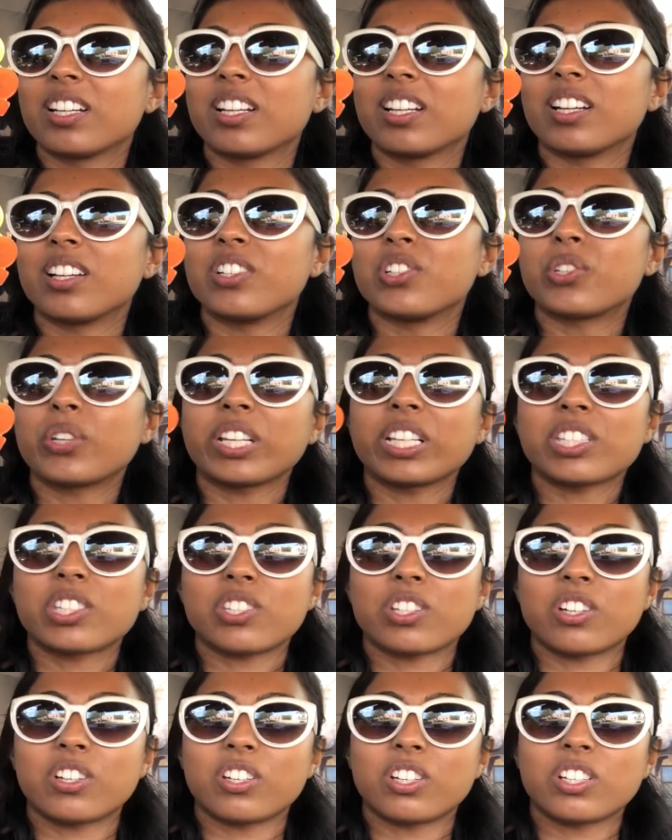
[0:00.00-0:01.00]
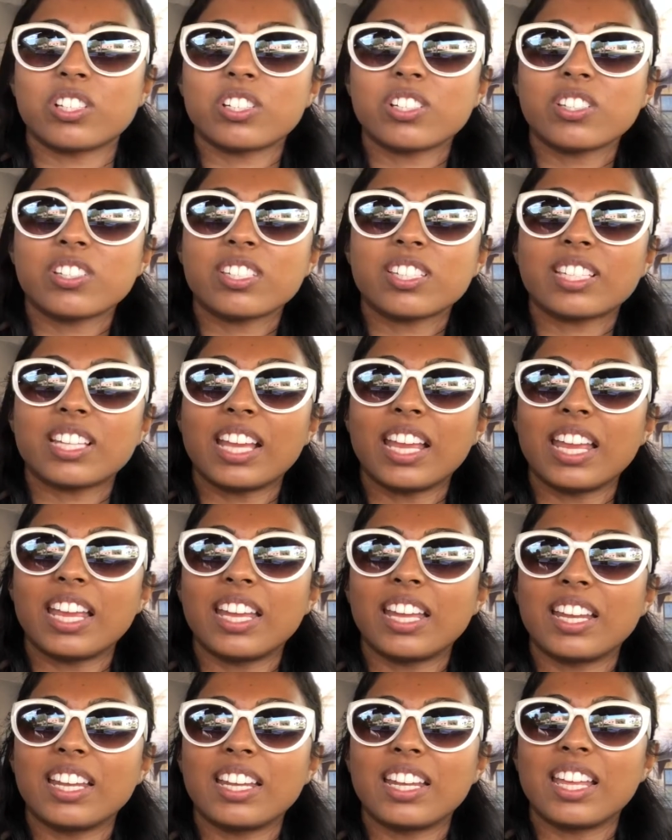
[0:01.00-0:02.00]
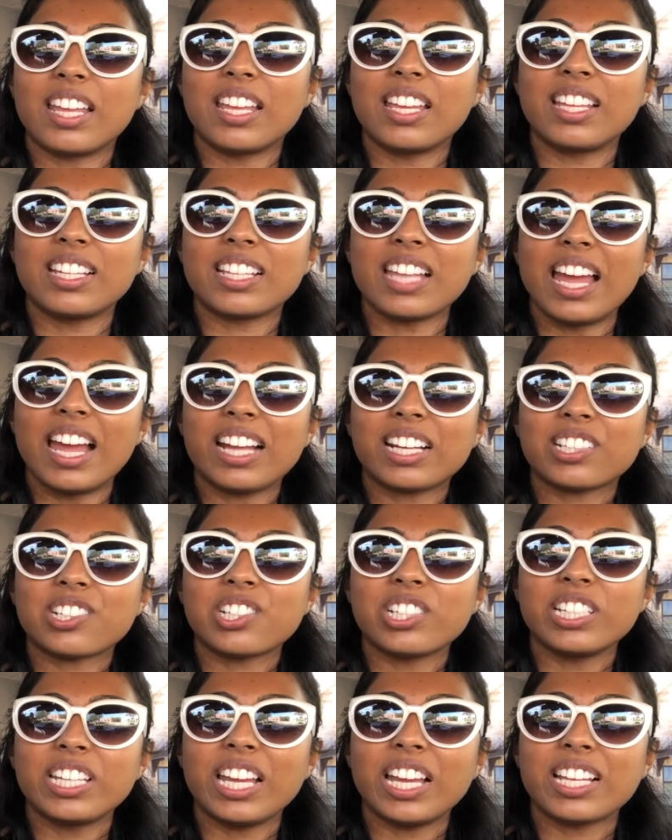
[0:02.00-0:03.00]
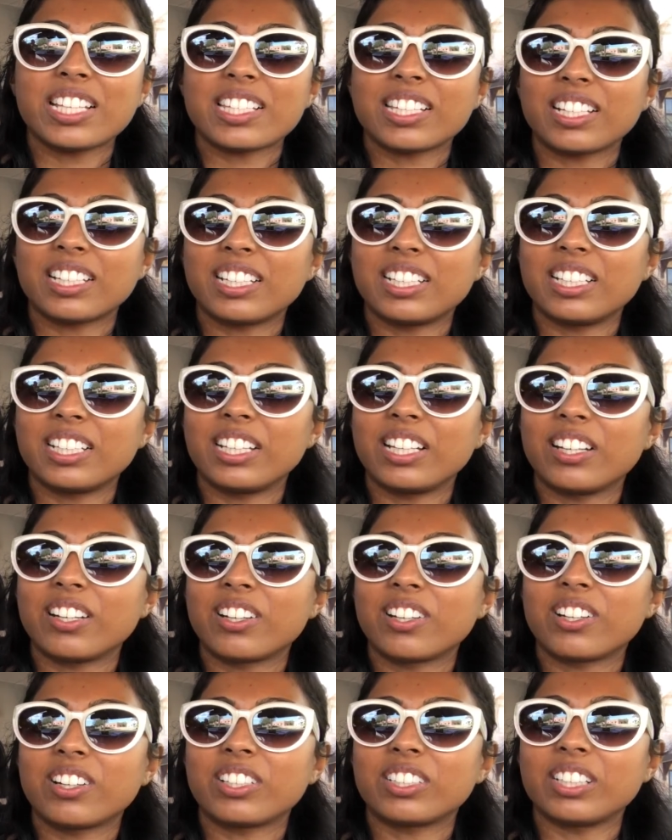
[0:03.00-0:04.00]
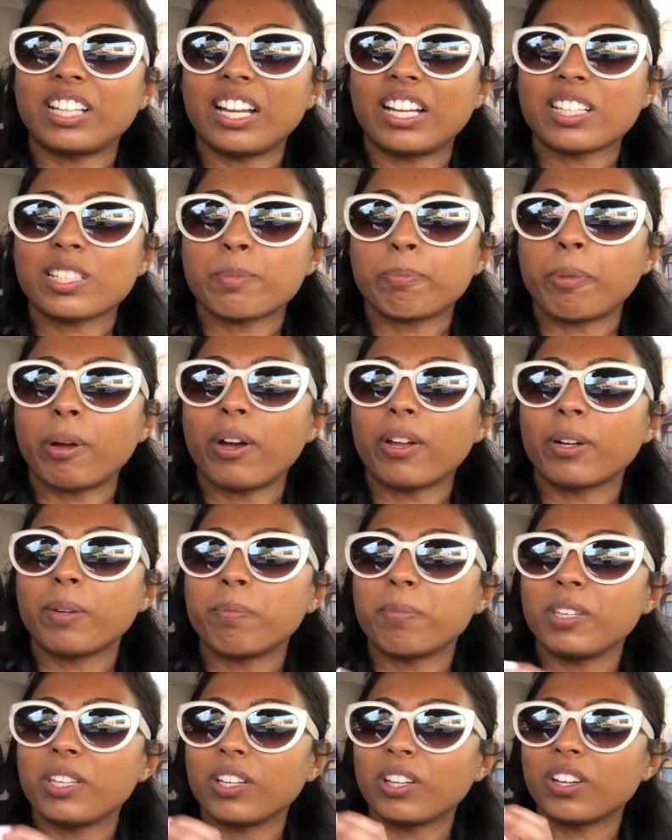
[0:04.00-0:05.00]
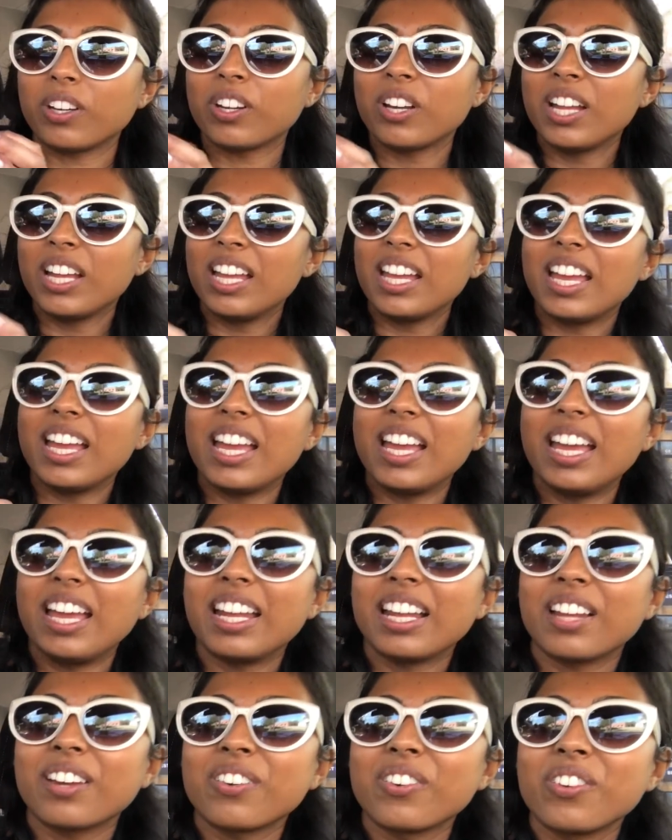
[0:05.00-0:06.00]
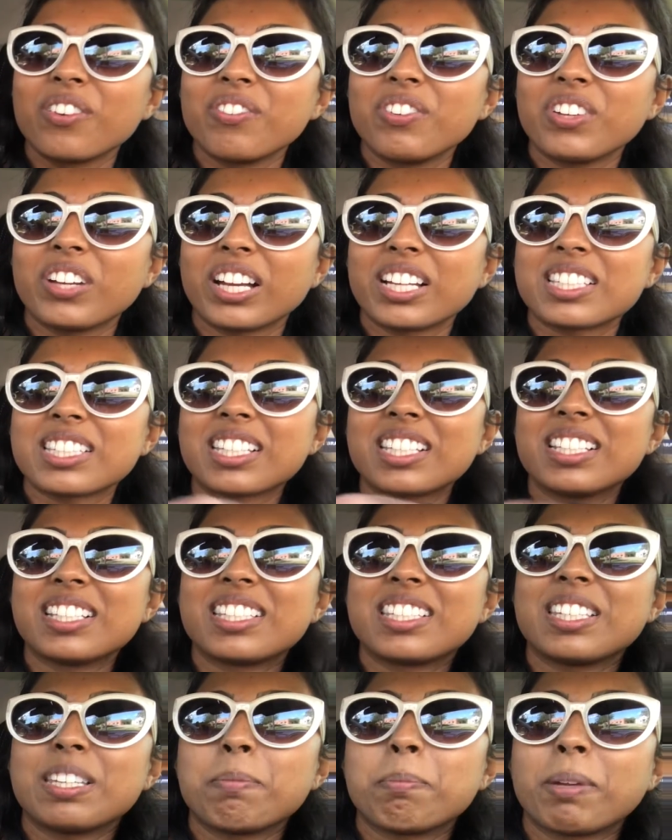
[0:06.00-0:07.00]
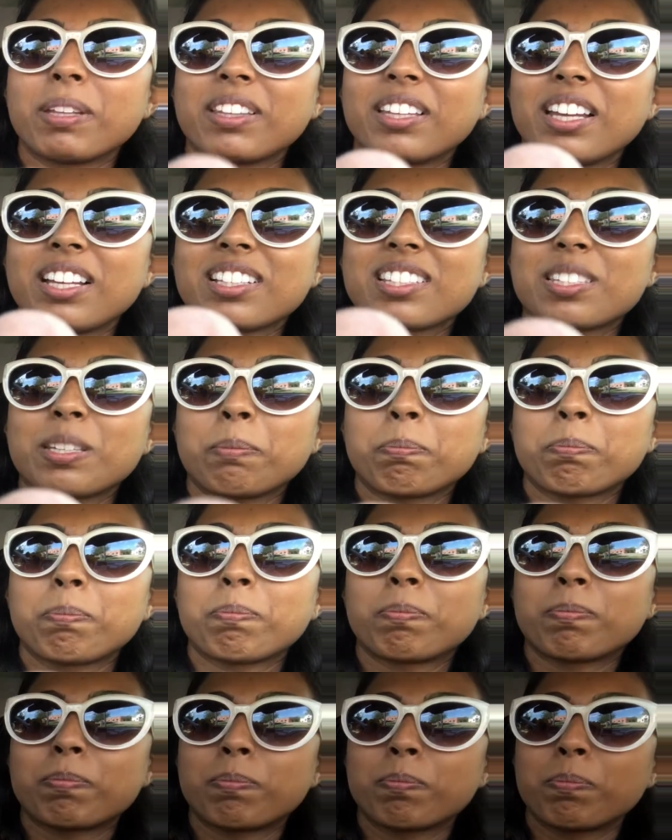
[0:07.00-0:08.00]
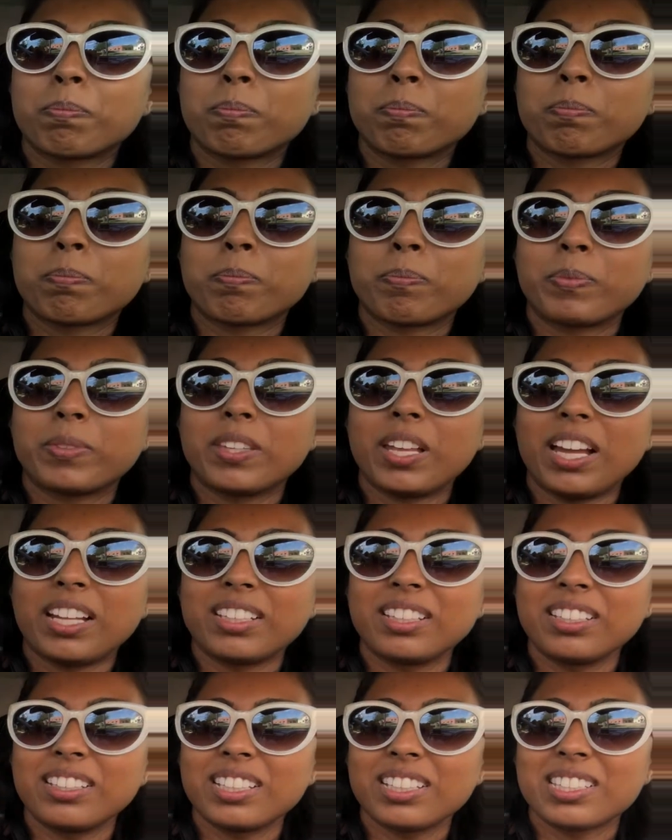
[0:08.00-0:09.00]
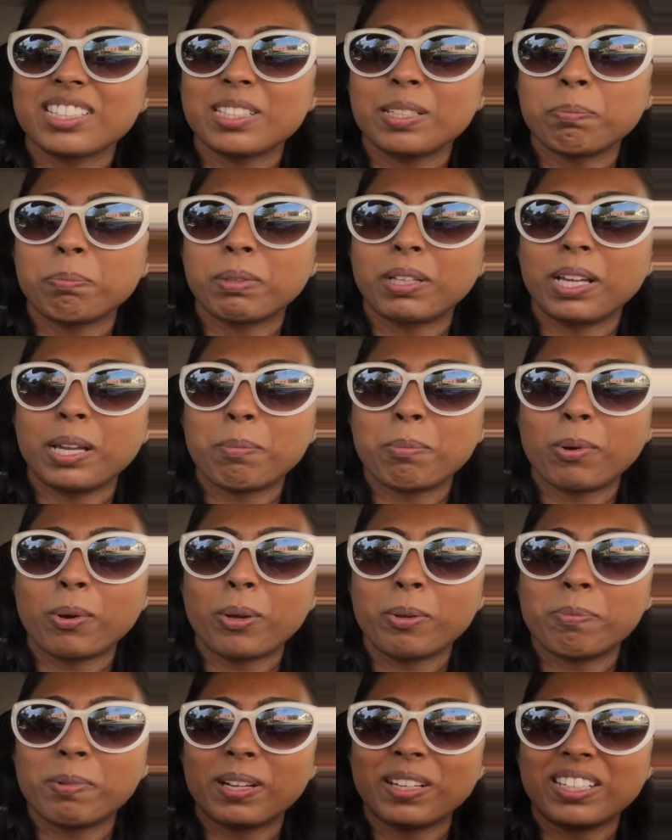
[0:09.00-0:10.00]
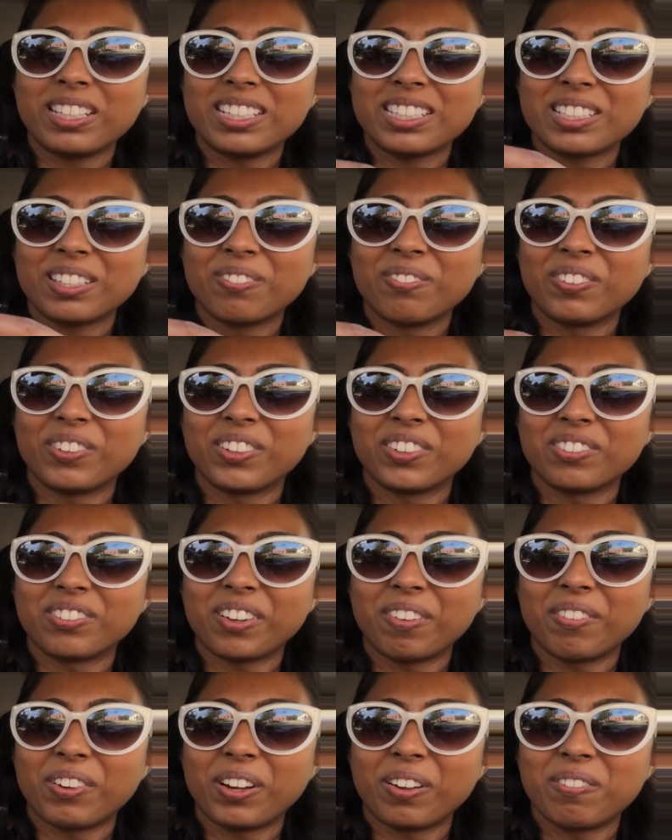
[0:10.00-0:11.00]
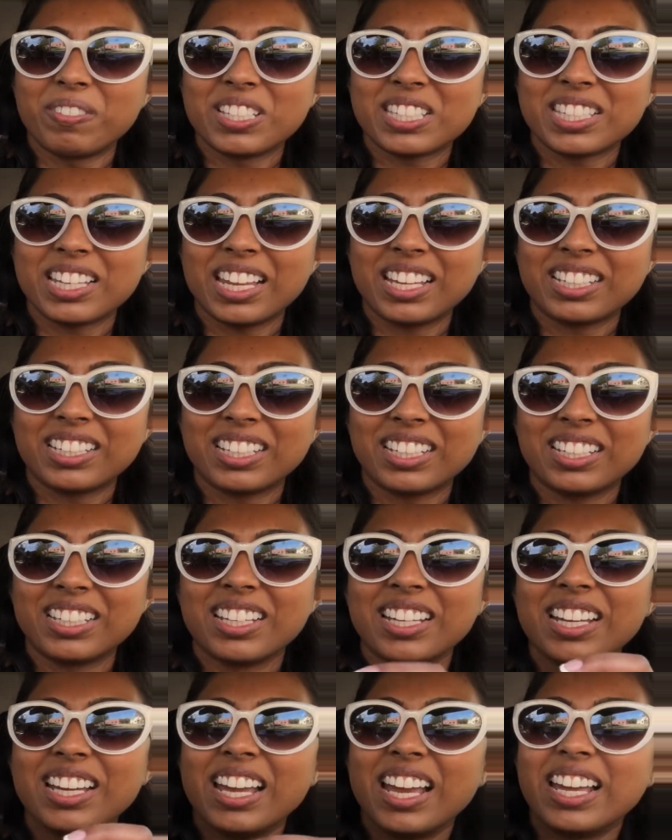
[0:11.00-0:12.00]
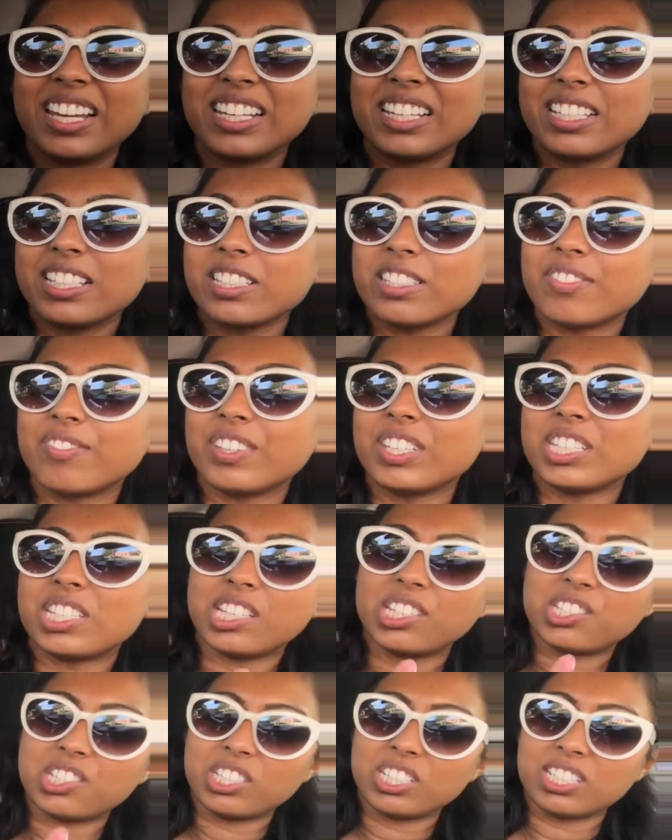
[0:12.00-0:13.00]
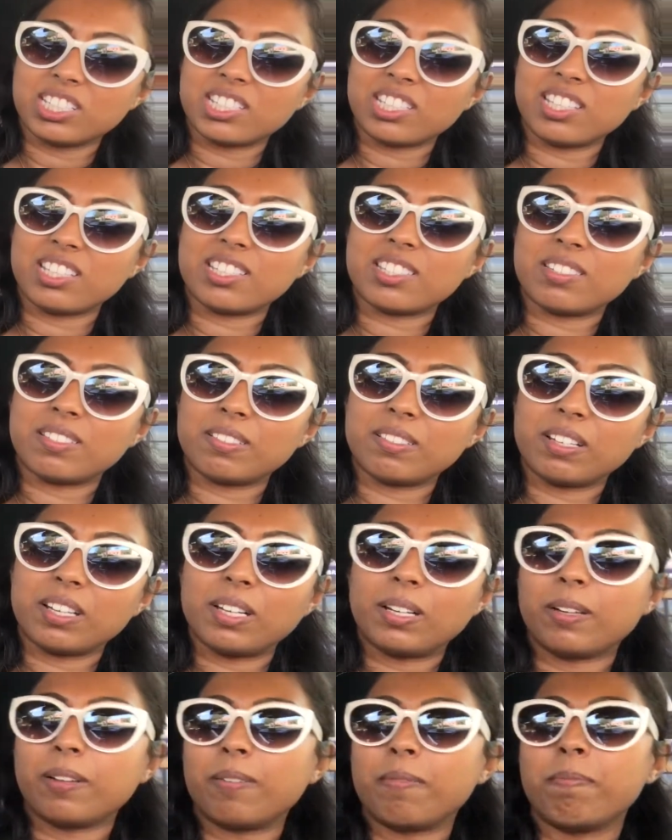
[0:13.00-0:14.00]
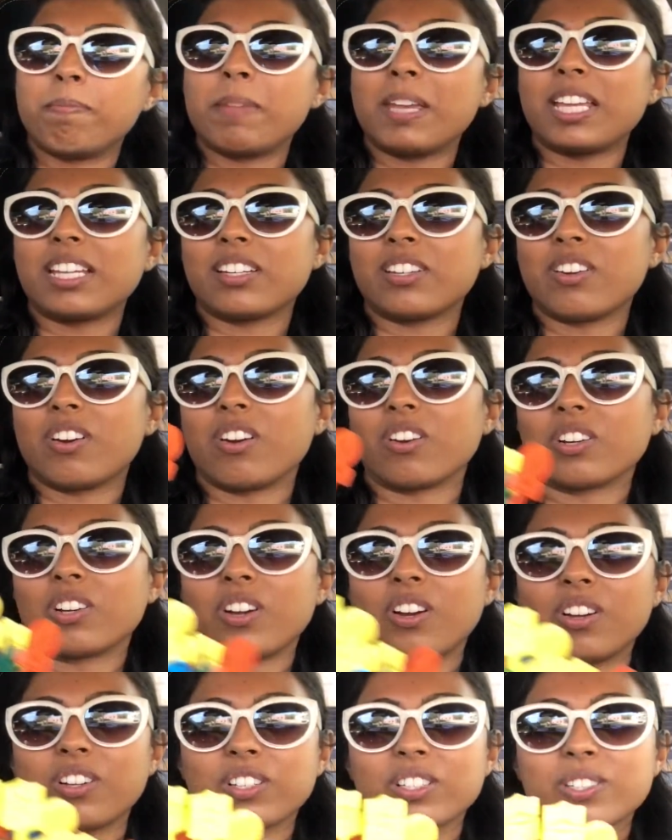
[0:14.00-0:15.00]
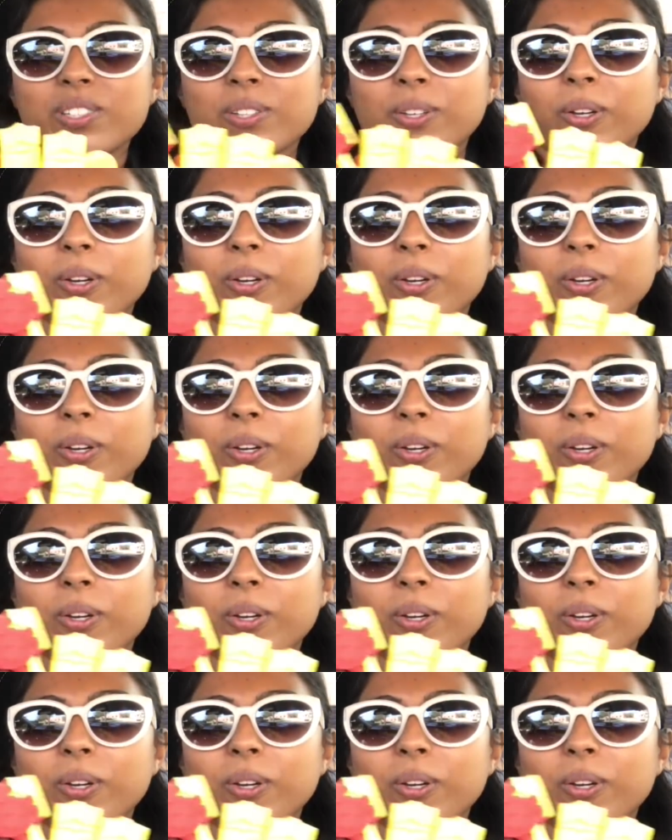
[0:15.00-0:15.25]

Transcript: drink stirrers, and it actually has a clear glass bottom here, and I don't know if you guys can see, but I think that's the Playboy bunny symbol, if I'm not mistaken, and it is vintage, and it says made in Hong Kong. So